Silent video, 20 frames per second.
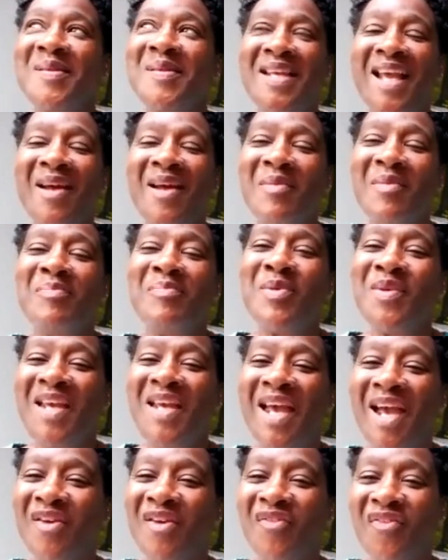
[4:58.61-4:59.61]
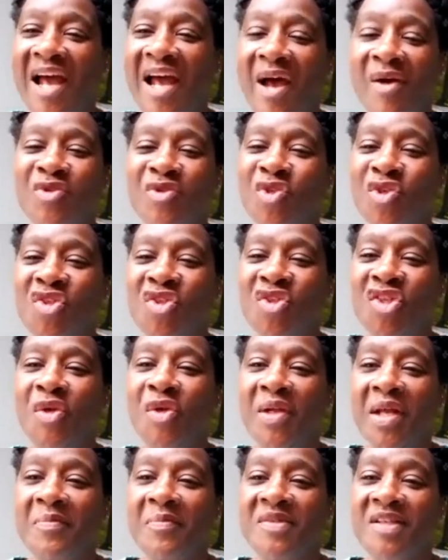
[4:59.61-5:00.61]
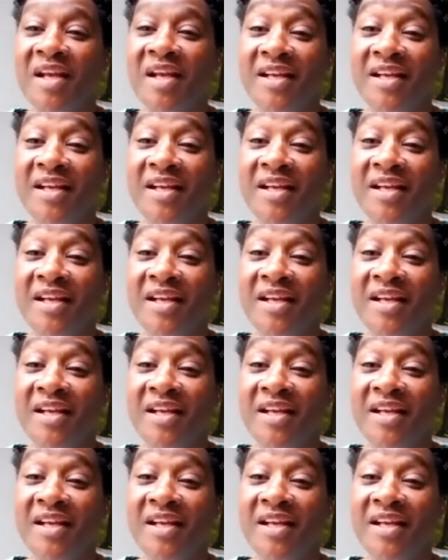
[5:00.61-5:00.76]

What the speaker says: get a bouquet of flowers or tulips,